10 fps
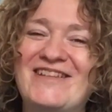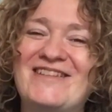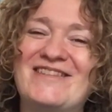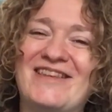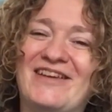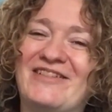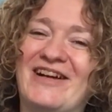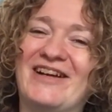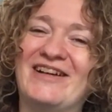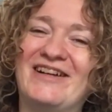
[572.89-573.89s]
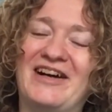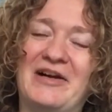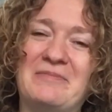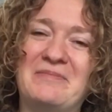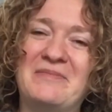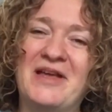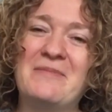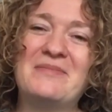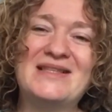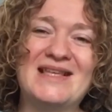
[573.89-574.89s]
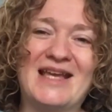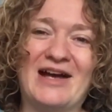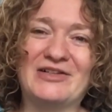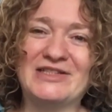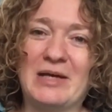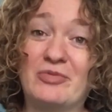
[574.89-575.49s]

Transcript: So I'm missing out on that